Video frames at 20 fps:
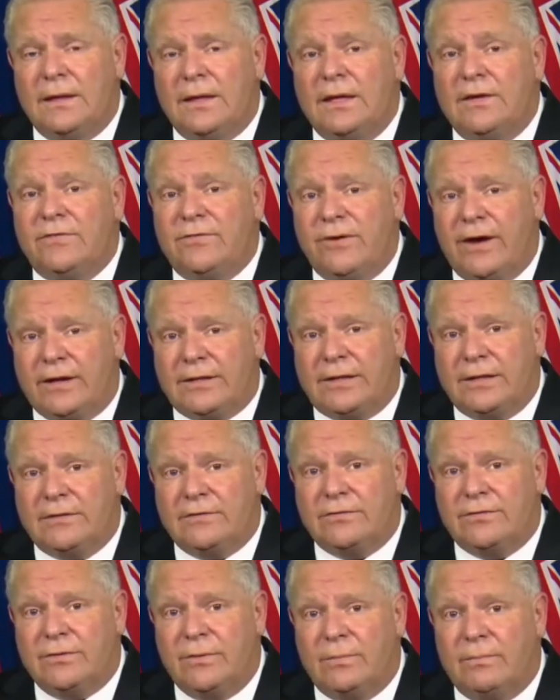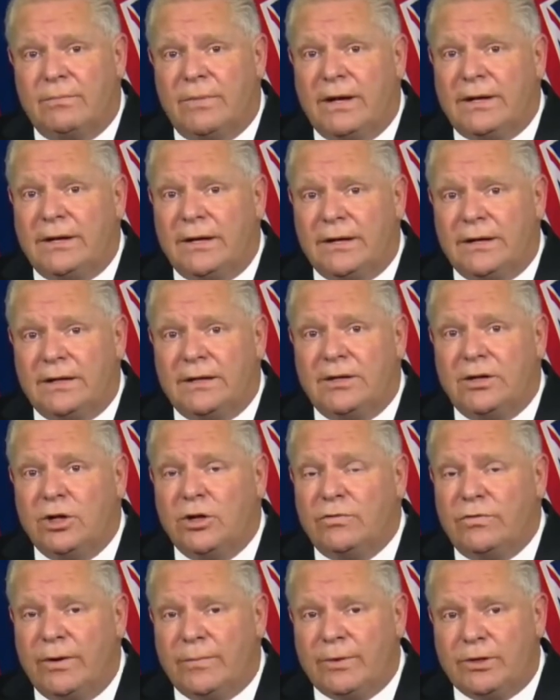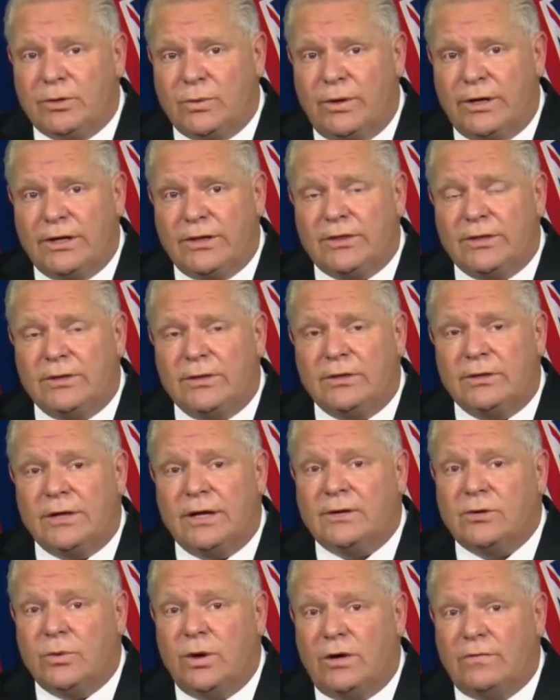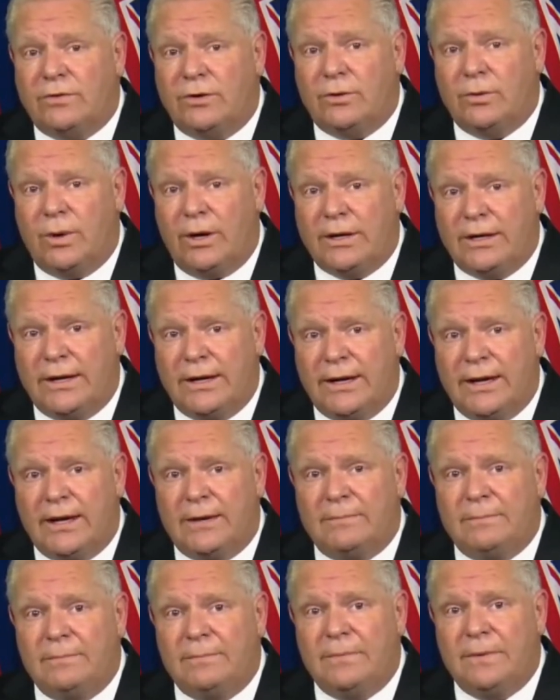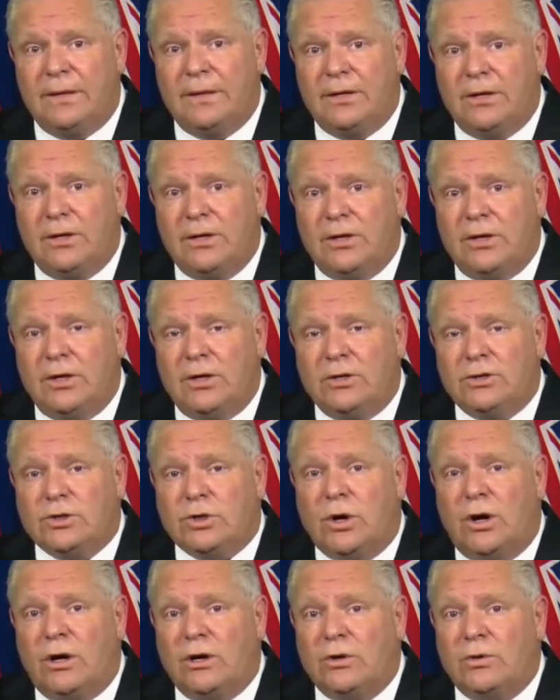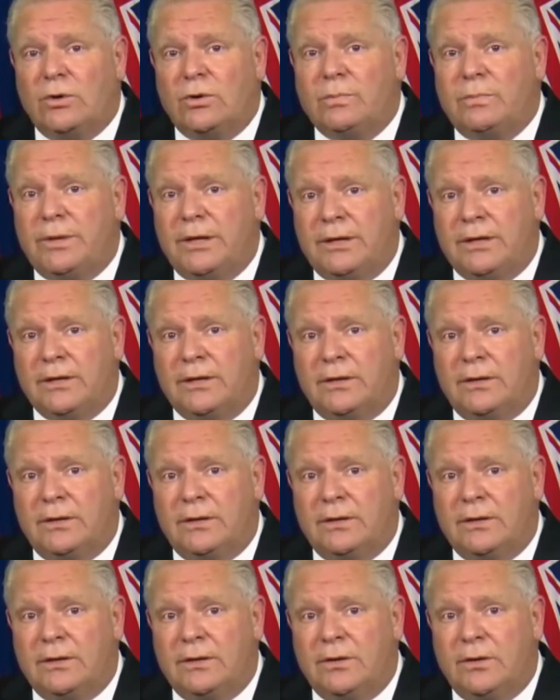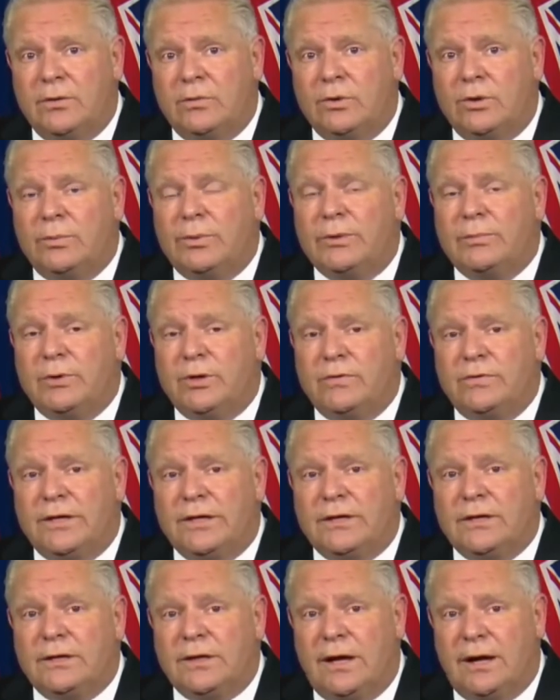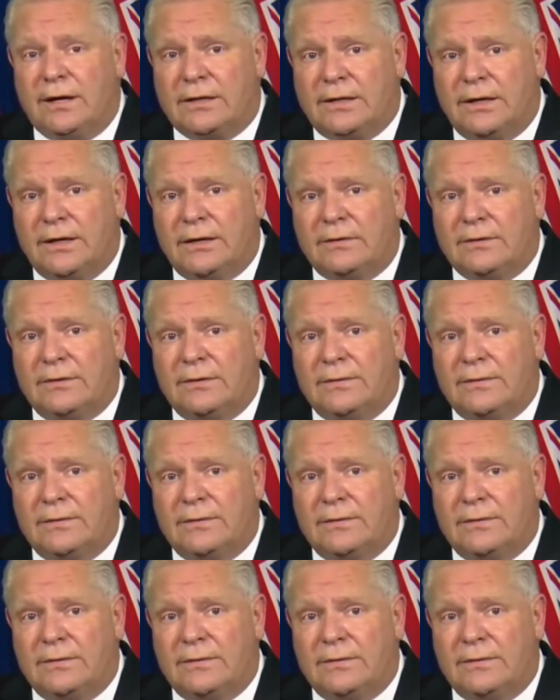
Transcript: effective Monday, November 23rd at 12:01 a.m., Toronto and Peel will be moved into lockdown.